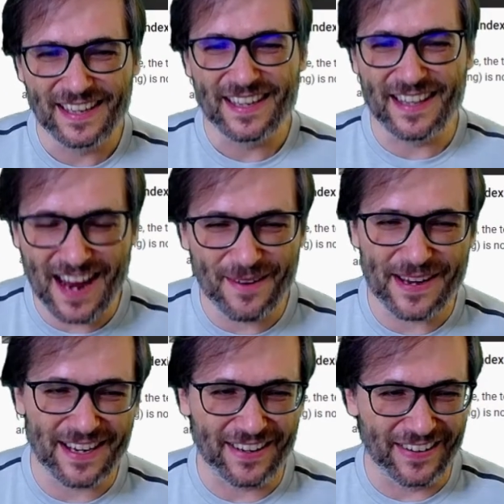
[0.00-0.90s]
There we
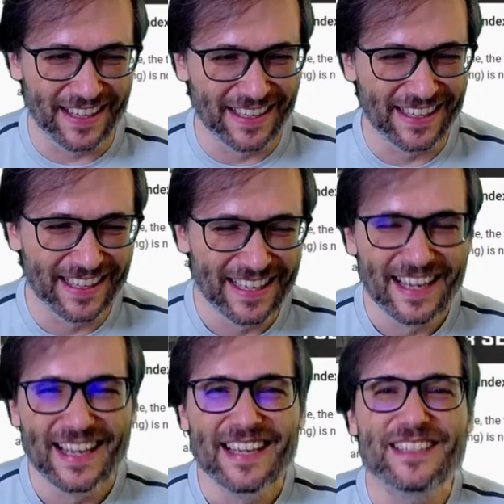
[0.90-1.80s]
go.
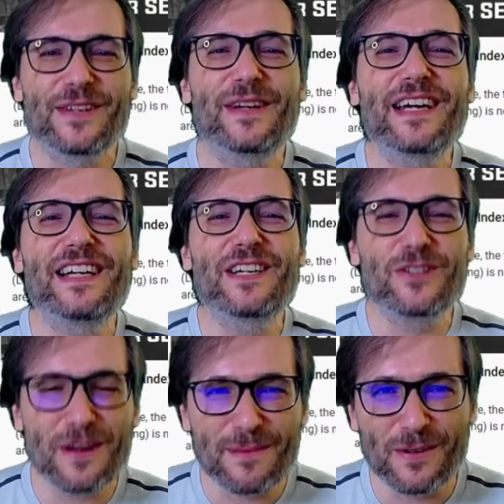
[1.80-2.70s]
So you can
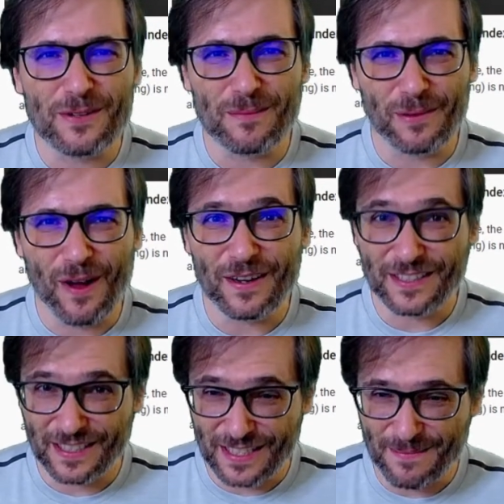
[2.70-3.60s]
contribute your blogs
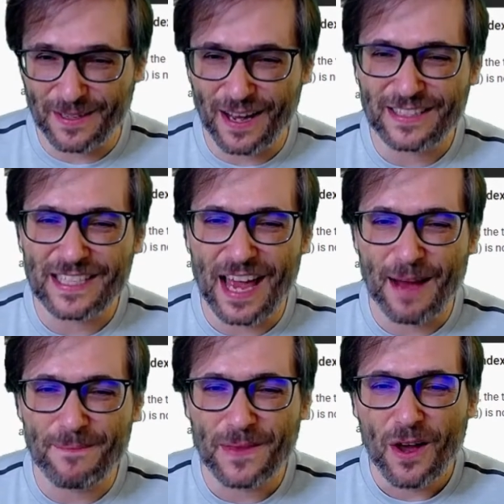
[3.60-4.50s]
to Tip dot T M,